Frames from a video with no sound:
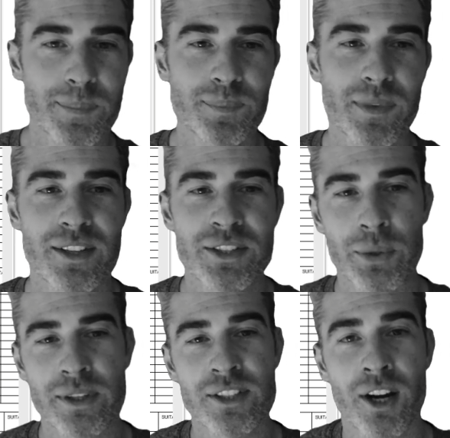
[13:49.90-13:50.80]
So at
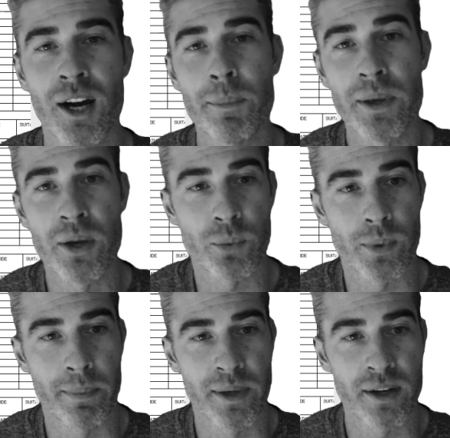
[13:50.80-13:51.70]
the top of your
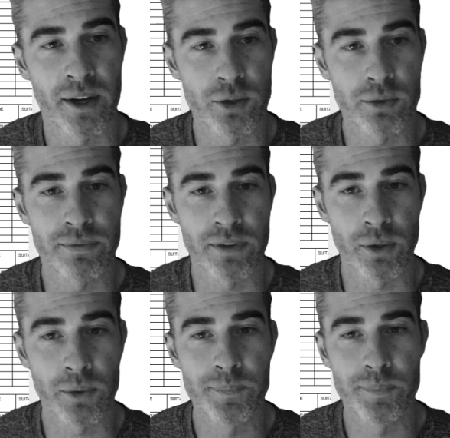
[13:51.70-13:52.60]
ribbon under
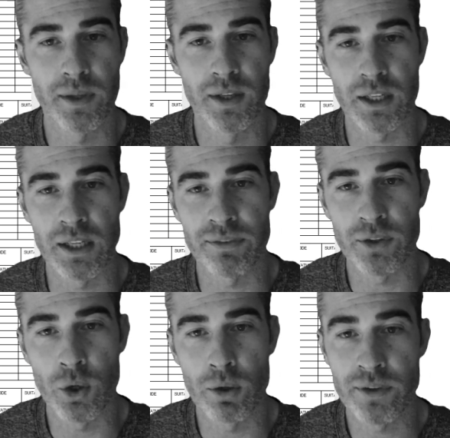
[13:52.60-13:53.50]
view, if you
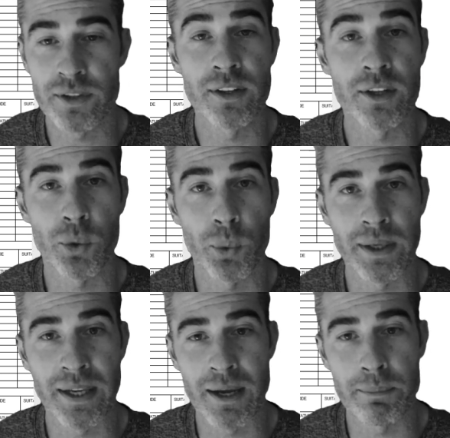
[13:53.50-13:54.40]
go over to the
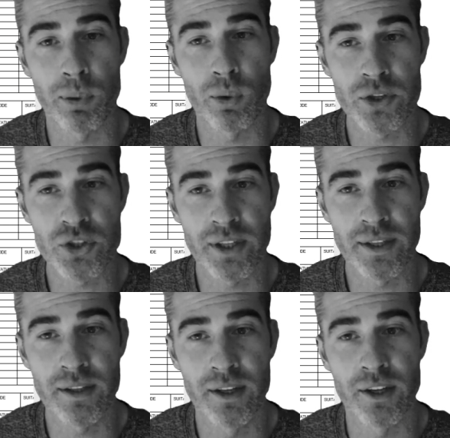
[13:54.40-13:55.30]
create
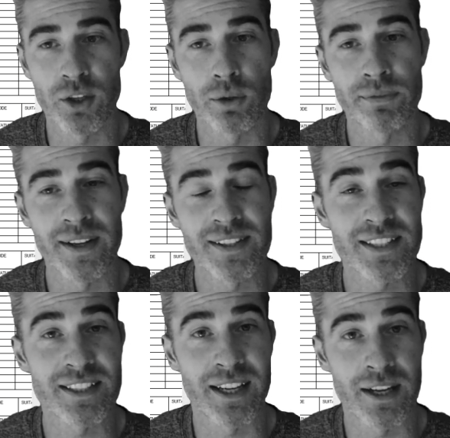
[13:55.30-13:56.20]
portion, you'll find
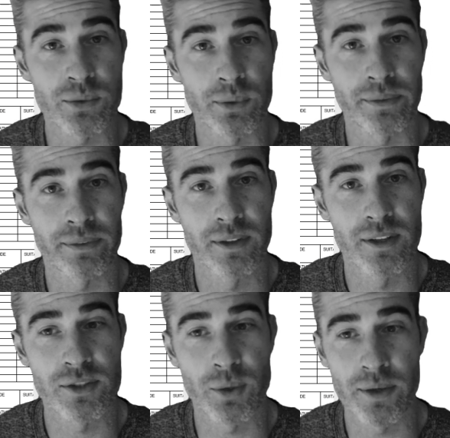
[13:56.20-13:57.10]
schedules.
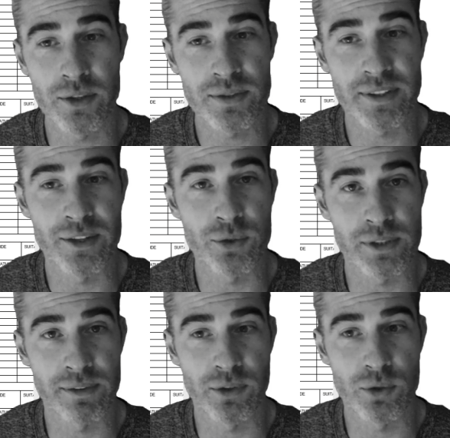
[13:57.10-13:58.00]
So under schedules,
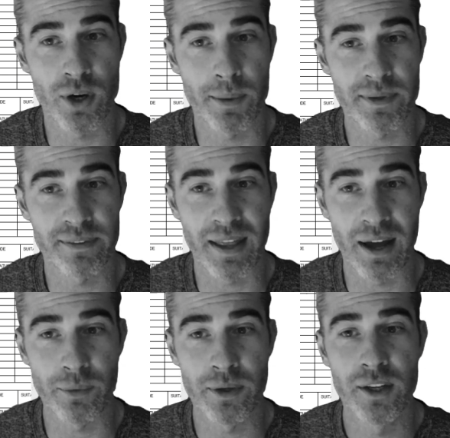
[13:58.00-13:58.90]
if you drop this
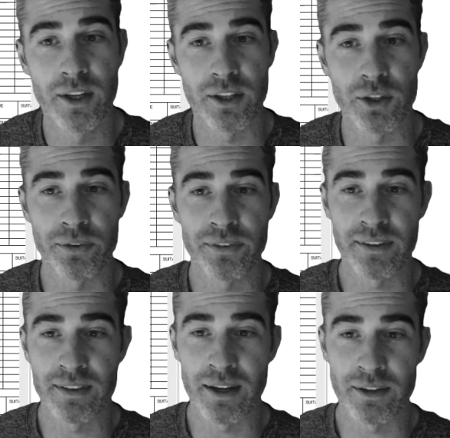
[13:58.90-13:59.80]
down, you'll see
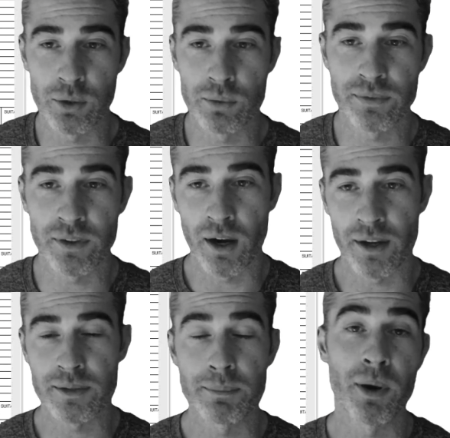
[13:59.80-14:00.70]
that you've
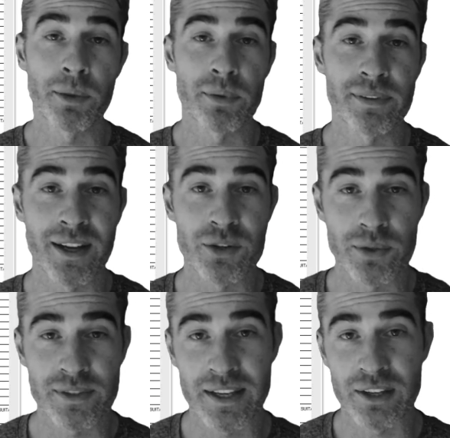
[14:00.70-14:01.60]
got multiple schedules that you